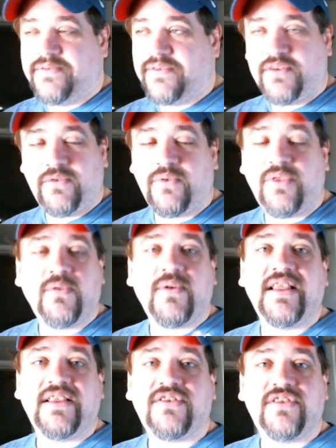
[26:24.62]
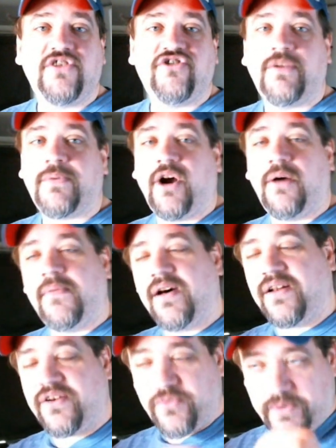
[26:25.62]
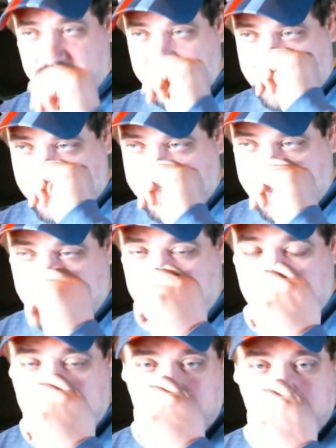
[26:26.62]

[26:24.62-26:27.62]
The the relentlessly cheap car modelers we talk about.